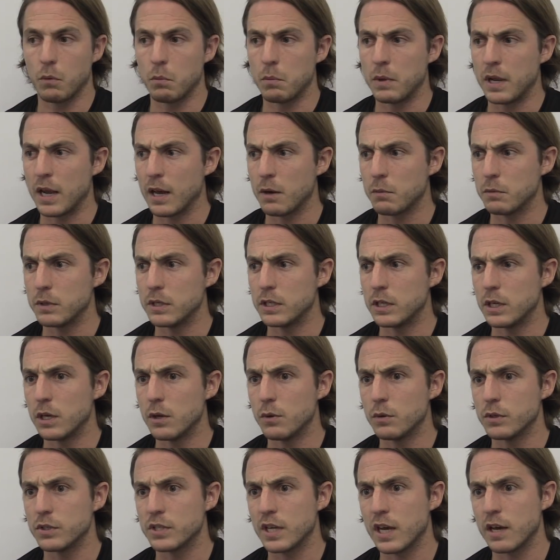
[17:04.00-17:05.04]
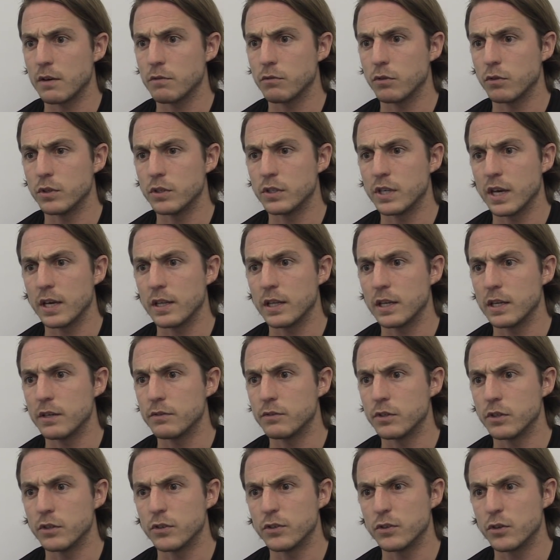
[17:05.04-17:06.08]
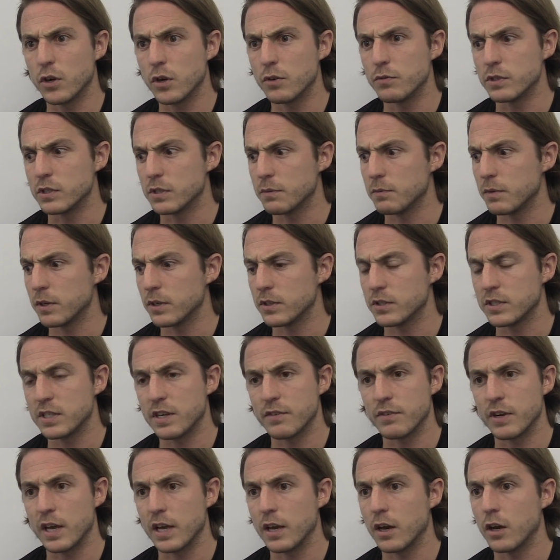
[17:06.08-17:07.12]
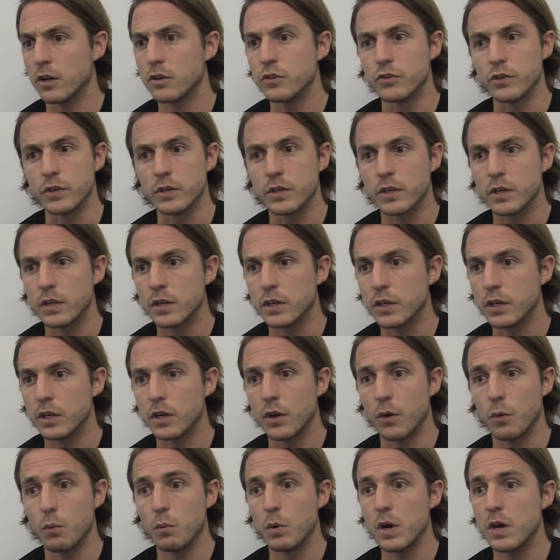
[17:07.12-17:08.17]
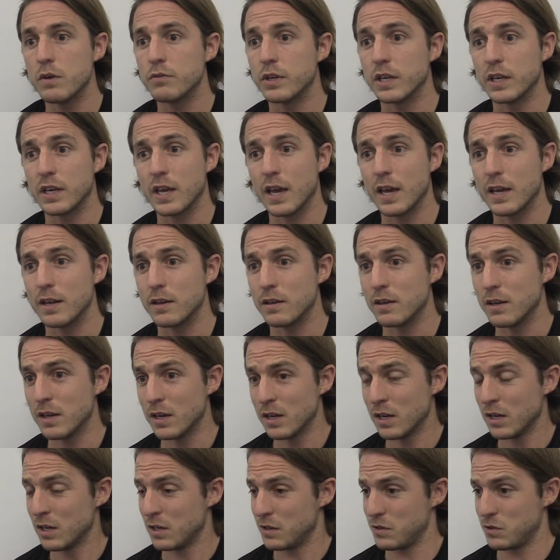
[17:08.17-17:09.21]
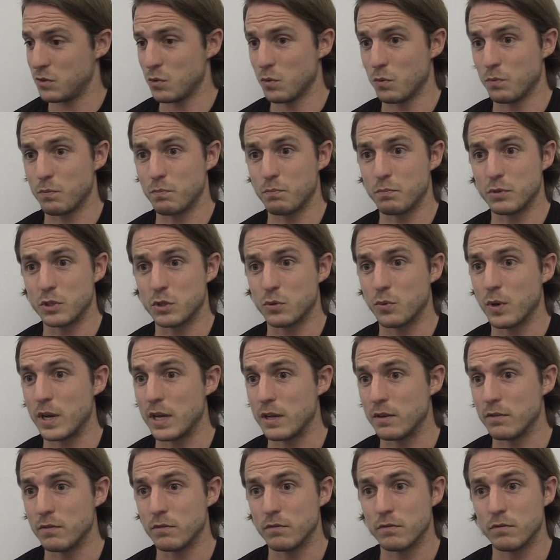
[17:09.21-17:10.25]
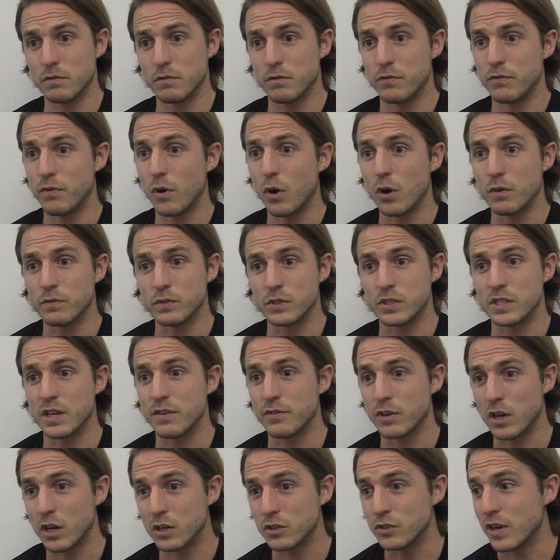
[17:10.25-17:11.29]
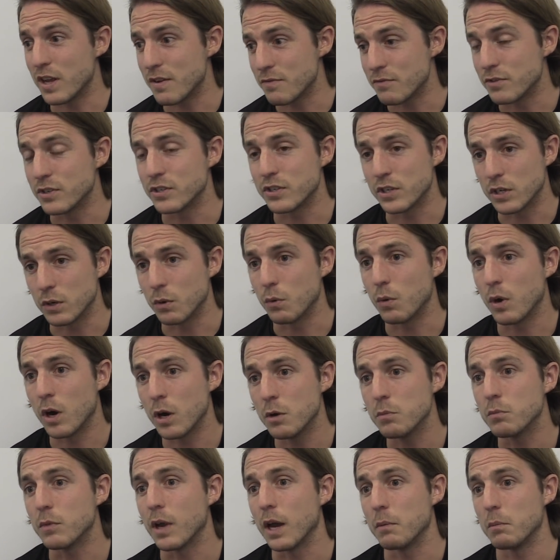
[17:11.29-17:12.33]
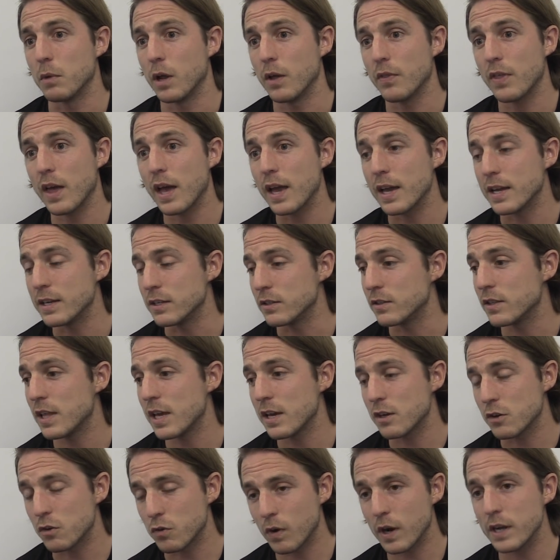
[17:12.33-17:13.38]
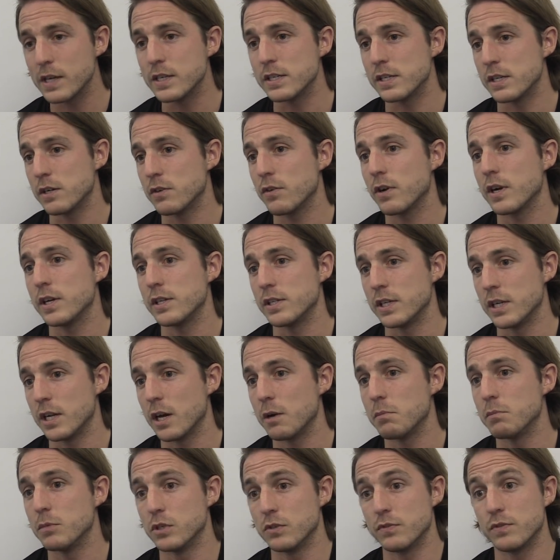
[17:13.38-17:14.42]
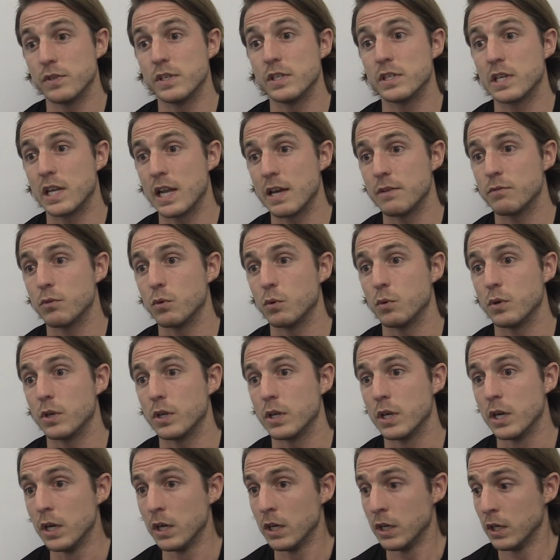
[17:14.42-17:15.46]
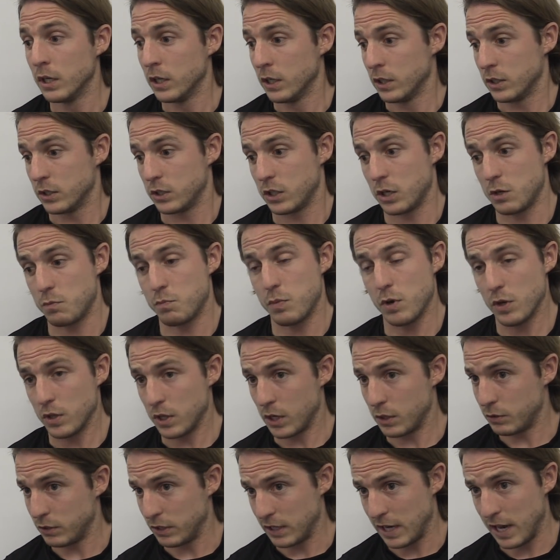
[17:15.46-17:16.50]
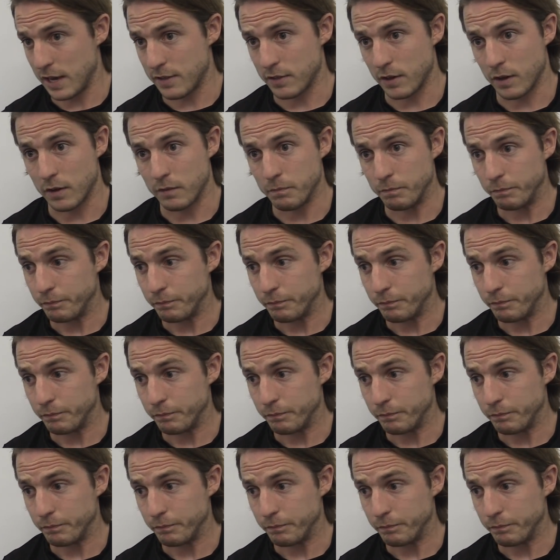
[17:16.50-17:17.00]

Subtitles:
mean, how much did Lewis have on the day they lifted the trophy? Something like 700-800. You know, Worthing are getting sort of between 500 and 700 every single home game. Like that, they're crazy numbers for this level. And so you put those together,